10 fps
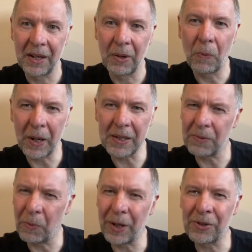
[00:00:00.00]
ways
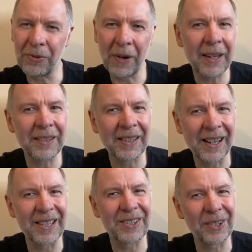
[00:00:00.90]
in which you
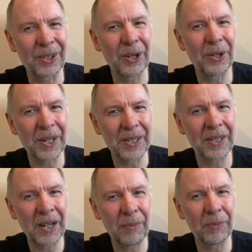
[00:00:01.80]
recognize that God has
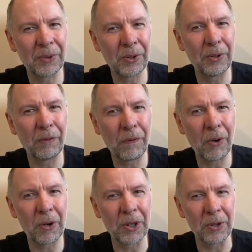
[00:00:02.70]
come through
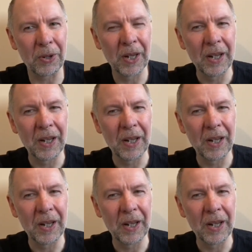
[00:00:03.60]
for you,